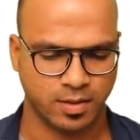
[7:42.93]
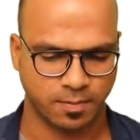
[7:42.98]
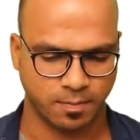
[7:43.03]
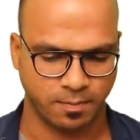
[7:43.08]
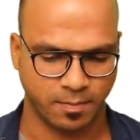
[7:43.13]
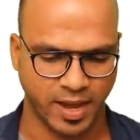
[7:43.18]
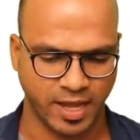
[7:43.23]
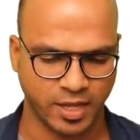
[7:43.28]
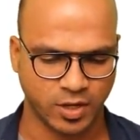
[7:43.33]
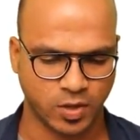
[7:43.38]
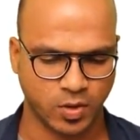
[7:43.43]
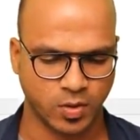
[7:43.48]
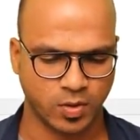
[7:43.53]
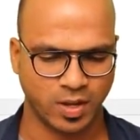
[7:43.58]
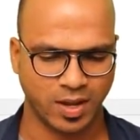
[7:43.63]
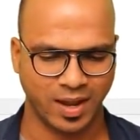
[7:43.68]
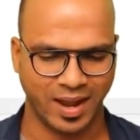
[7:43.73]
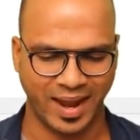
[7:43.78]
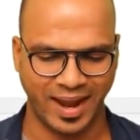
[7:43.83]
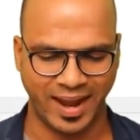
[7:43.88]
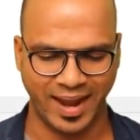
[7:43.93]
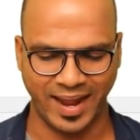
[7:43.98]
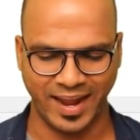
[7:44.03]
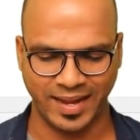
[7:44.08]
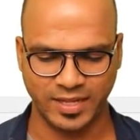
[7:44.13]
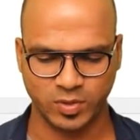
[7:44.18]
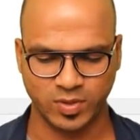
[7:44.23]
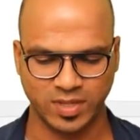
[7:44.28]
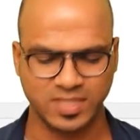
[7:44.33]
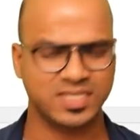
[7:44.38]
my code,
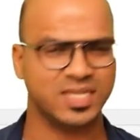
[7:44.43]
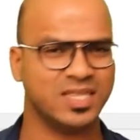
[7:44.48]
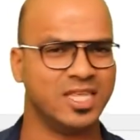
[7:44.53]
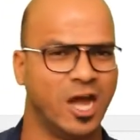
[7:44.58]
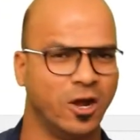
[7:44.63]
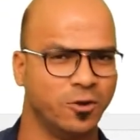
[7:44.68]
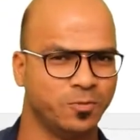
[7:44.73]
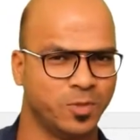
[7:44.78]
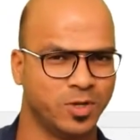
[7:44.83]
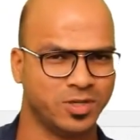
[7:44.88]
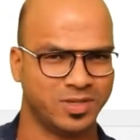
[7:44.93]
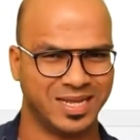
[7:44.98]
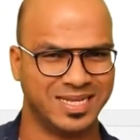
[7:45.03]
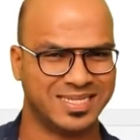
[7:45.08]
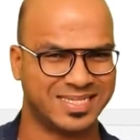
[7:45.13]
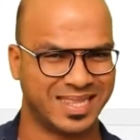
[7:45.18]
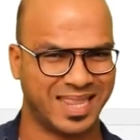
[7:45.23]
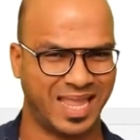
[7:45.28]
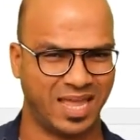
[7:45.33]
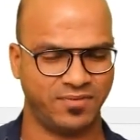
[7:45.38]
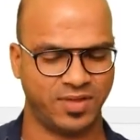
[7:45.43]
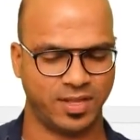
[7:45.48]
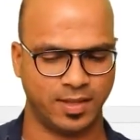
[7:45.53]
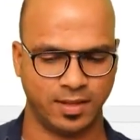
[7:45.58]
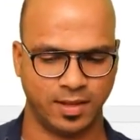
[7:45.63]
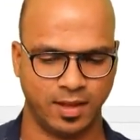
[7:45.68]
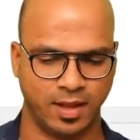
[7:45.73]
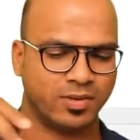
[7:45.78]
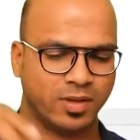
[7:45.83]
and you can see the output, it's 11.